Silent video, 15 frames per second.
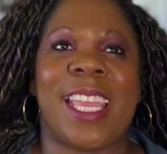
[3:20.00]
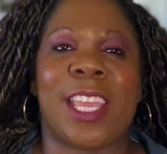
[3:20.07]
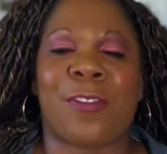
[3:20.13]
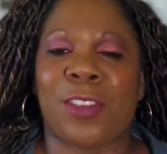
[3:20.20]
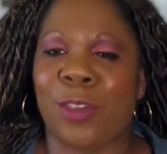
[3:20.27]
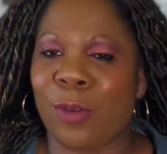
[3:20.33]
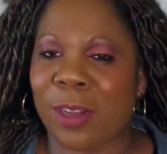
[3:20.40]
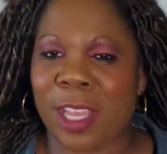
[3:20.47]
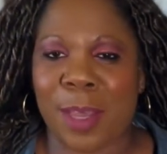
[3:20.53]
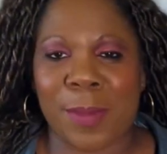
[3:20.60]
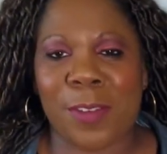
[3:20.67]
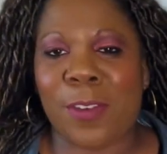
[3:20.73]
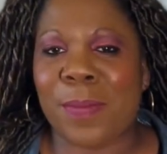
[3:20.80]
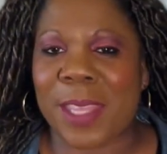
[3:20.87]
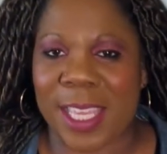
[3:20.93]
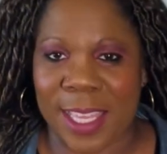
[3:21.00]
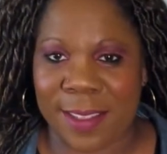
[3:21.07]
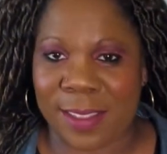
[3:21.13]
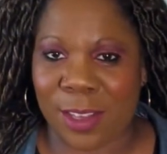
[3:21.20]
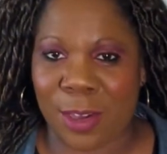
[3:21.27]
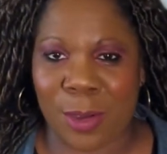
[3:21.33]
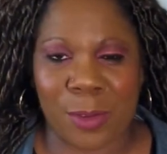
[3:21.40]
if you are coming from the
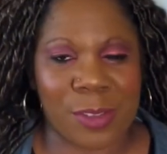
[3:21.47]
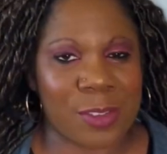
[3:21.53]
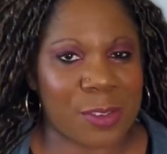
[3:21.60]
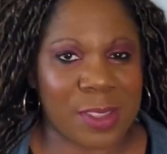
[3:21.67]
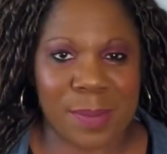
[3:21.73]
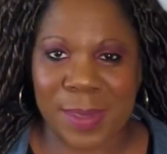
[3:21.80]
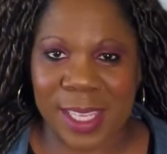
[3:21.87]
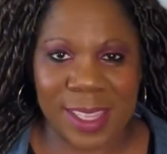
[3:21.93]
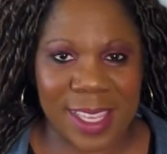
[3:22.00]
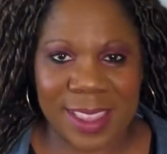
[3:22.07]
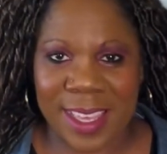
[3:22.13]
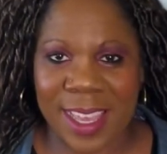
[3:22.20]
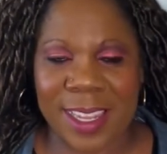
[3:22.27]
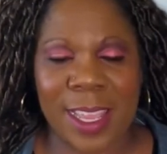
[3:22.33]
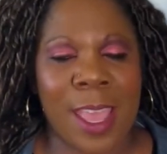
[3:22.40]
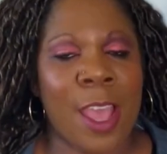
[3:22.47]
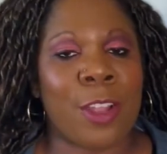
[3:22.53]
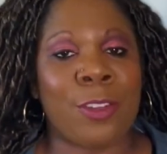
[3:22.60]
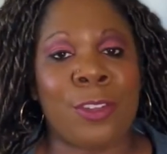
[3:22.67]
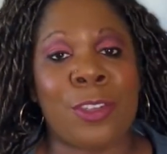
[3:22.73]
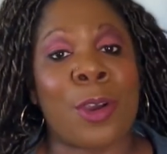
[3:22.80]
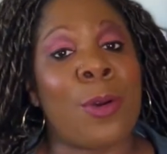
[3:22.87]
East Coast or something like that,
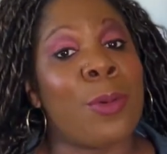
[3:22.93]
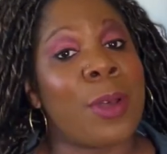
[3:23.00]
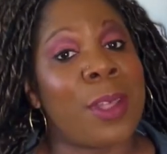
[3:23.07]
don't